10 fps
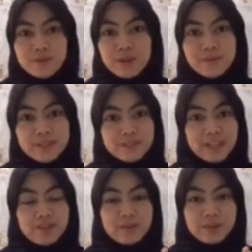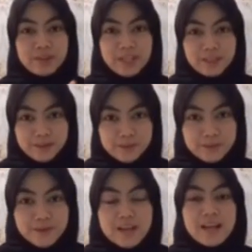warahmatullahi wabarakatuh.
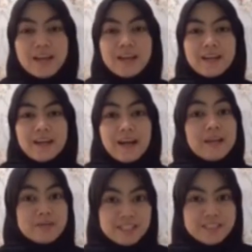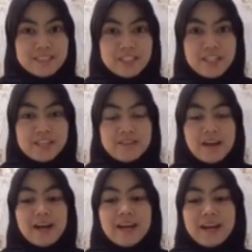I am Sister
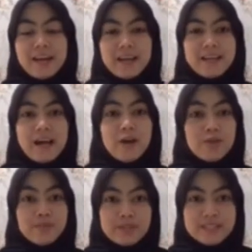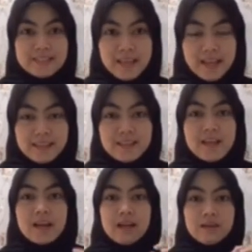SYAKIRAH and I will present
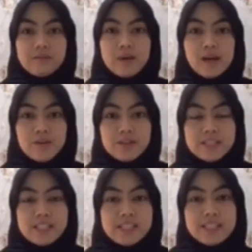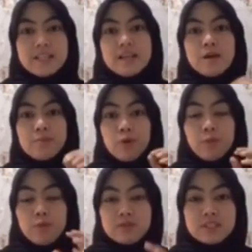about the
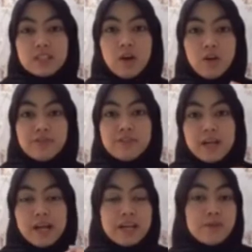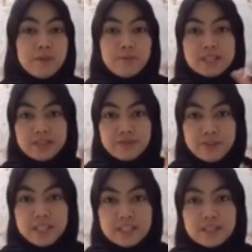proposal of the IIUM bus
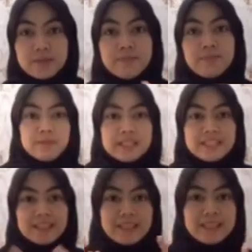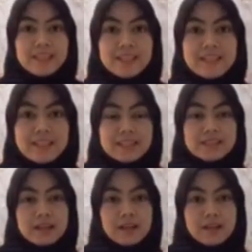service. Basically, this
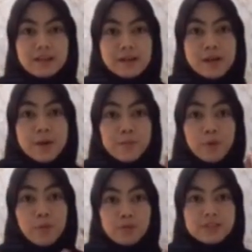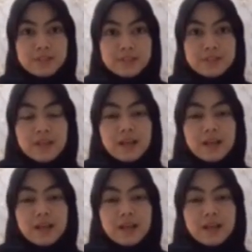proposal,